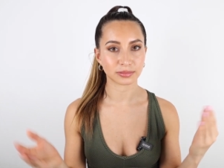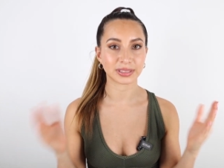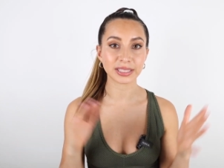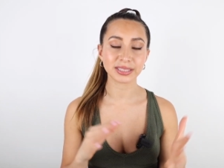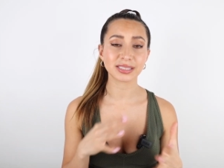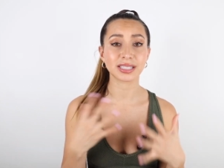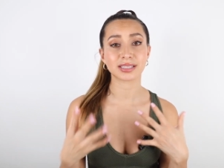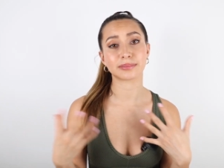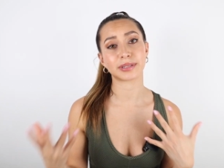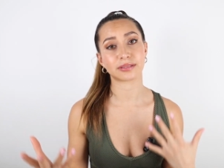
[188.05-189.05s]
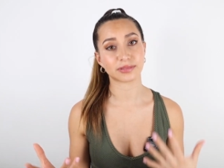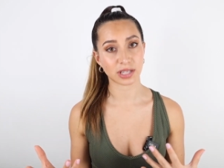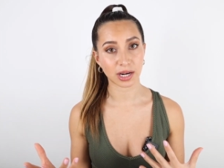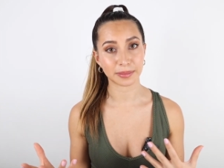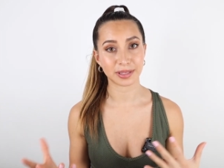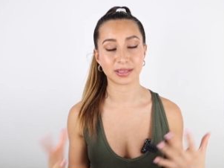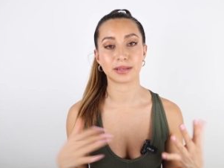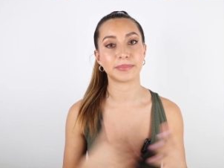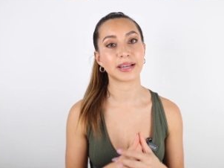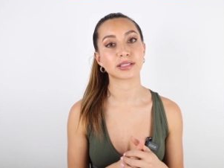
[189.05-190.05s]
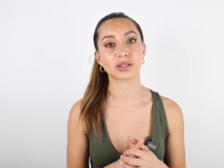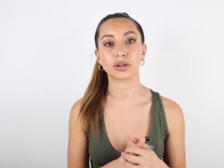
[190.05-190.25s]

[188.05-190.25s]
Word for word: This takes a bit of time and it depends